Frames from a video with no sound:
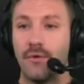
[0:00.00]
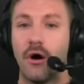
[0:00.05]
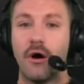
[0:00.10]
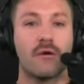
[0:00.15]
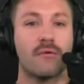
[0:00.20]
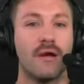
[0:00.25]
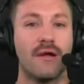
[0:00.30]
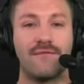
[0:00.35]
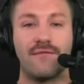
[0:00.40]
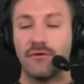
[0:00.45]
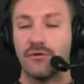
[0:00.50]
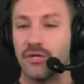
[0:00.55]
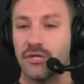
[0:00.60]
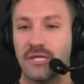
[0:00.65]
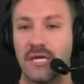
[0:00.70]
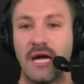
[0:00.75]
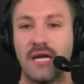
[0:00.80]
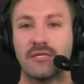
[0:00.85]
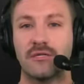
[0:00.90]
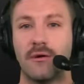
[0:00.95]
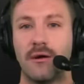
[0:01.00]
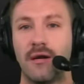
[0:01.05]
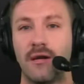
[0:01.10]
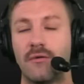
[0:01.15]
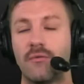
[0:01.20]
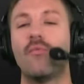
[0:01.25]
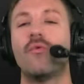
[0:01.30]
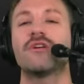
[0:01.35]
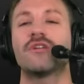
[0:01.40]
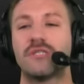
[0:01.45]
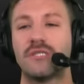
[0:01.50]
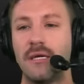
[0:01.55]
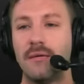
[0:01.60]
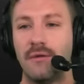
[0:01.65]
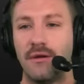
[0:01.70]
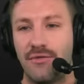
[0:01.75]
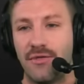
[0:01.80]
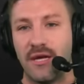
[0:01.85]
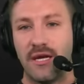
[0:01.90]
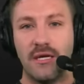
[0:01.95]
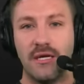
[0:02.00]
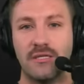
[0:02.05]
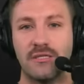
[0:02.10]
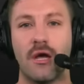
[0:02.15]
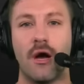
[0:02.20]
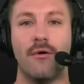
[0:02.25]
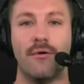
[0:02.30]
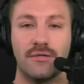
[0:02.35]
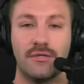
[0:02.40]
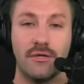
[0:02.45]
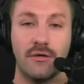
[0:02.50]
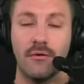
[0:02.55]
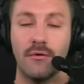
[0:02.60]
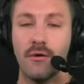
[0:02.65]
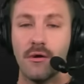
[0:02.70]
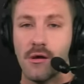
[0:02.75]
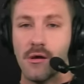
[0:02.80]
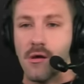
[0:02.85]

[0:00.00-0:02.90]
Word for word: Hunter Renfrow just got traded. Which team do you think he's going to?